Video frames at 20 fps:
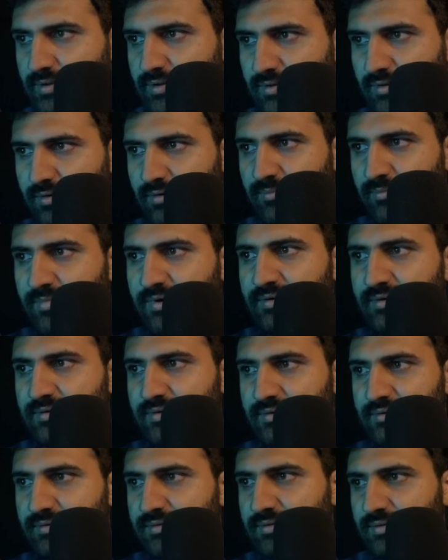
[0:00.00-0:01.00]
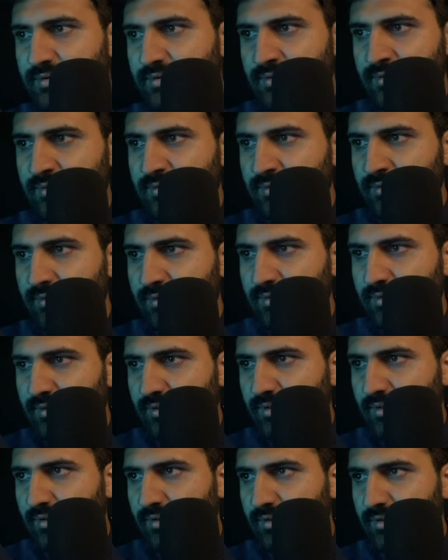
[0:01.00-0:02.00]
comment it in,
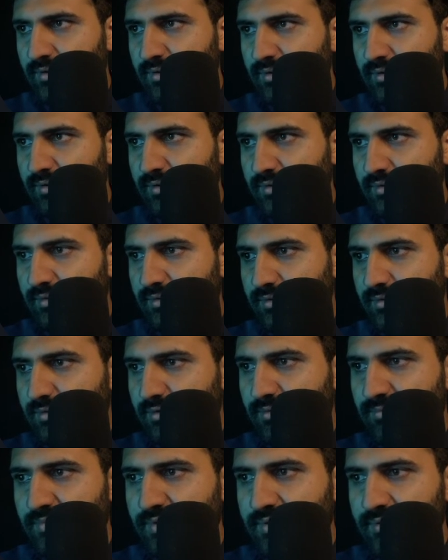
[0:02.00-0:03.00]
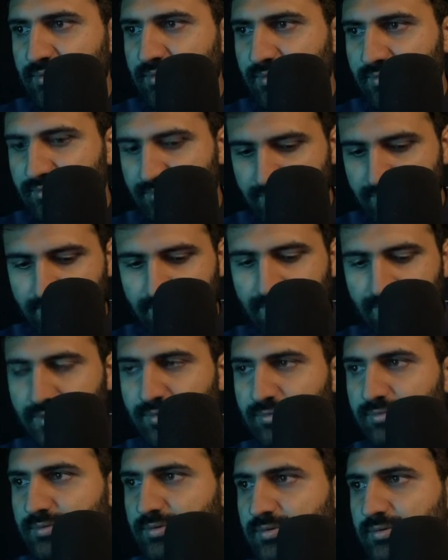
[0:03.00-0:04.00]
and comment it
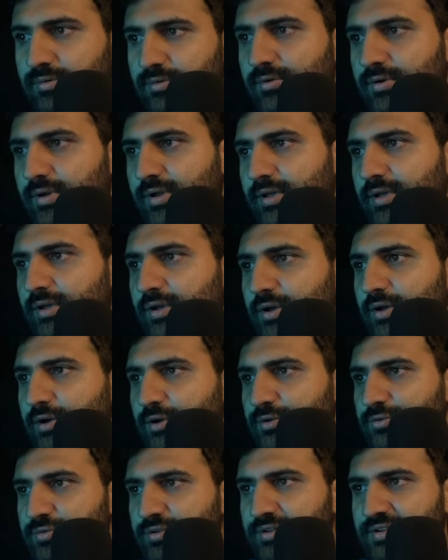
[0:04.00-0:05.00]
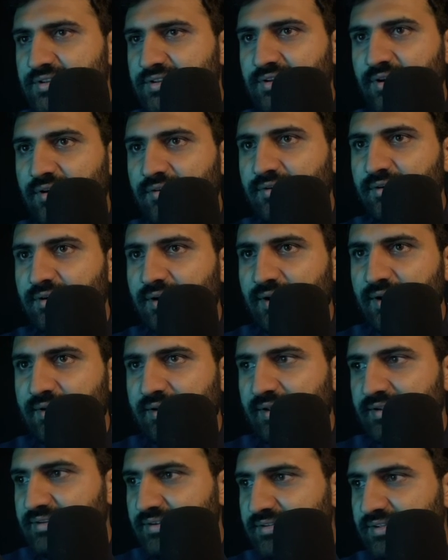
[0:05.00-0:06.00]
out. Okay, so this is our
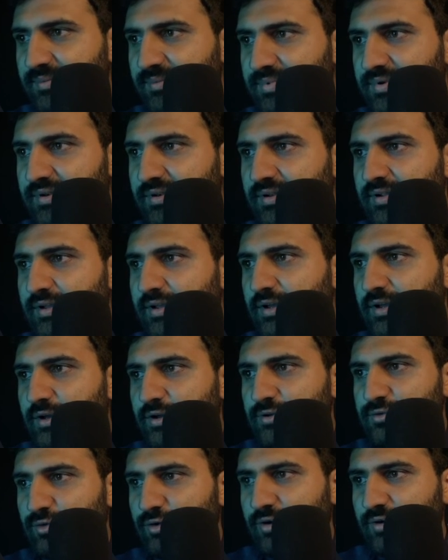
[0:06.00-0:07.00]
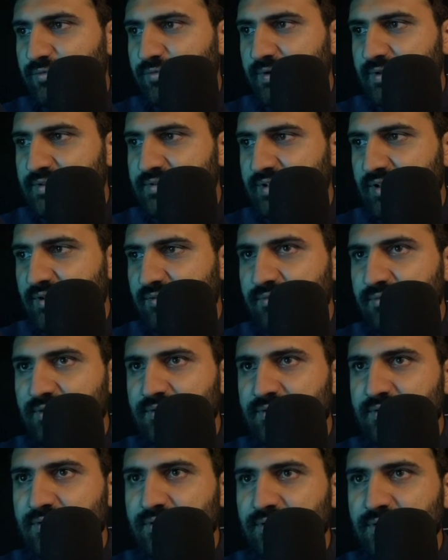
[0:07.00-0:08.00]
next example. So if I saved
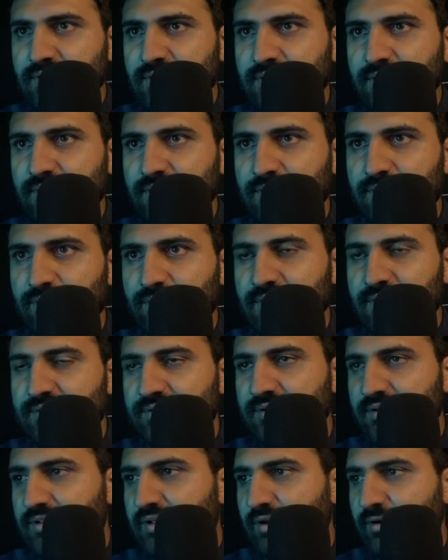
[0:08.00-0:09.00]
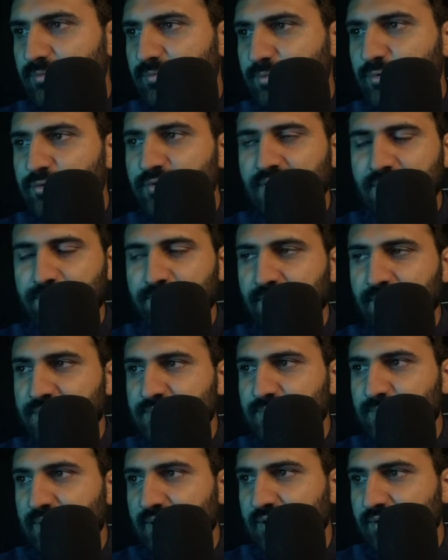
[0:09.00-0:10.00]
it, you can see the output. Let me
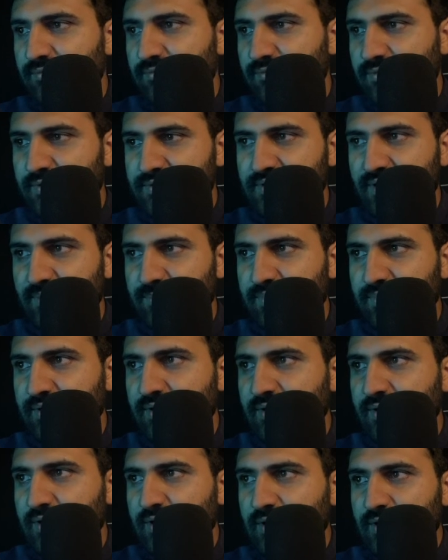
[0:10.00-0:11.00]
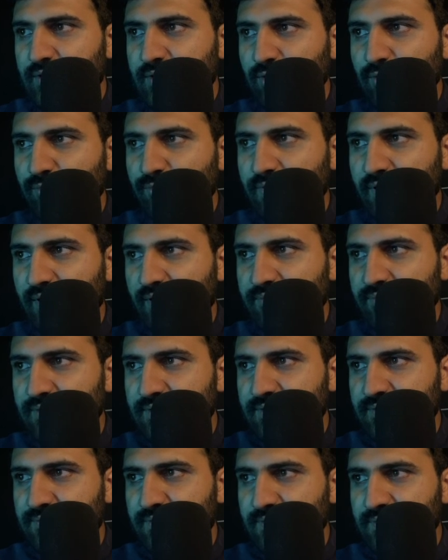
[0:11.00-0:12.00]
explain what's happening. Now we have
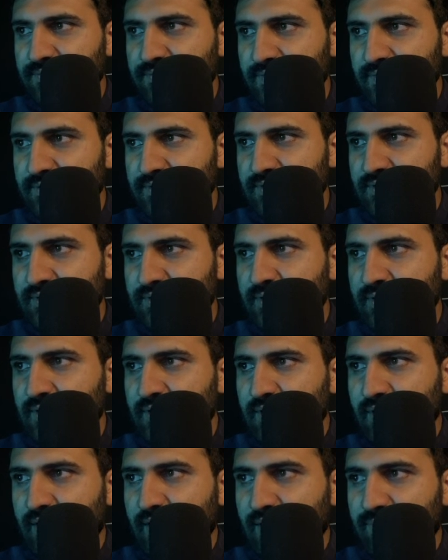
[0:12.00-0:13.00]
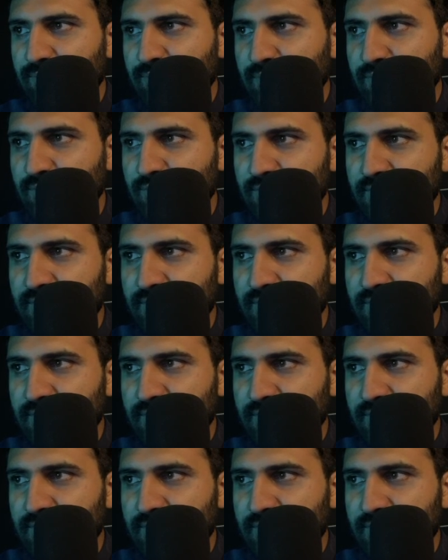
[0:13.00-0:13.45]
this function, and we don't